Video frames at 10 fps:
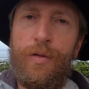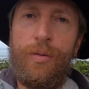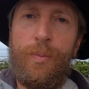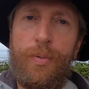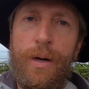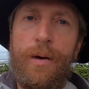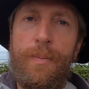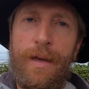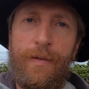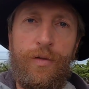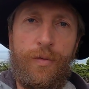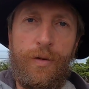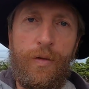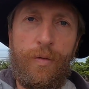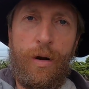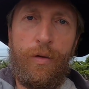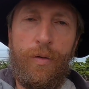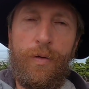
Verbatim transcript: to bring the message of destruction.